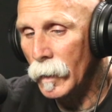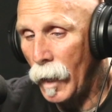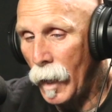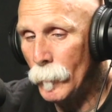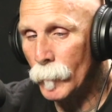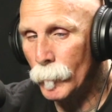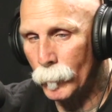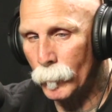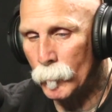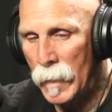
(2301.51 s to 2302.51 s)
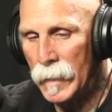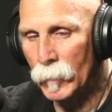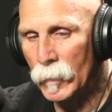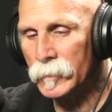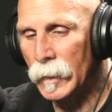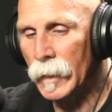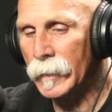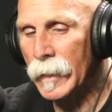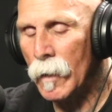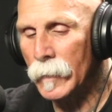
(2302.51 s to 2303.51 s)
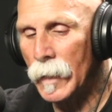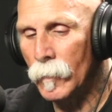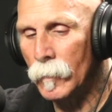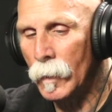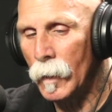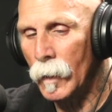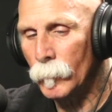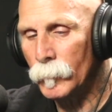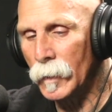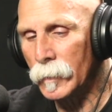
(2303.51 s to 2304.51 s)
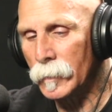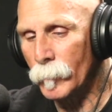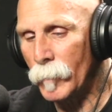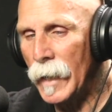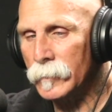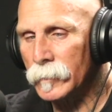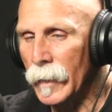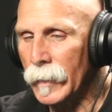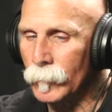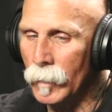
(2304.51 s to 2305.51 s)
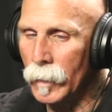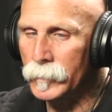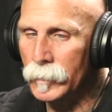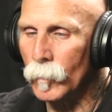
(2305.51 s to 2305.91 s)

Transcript: I'm the main person on that account now, but the bank's like, well, you don't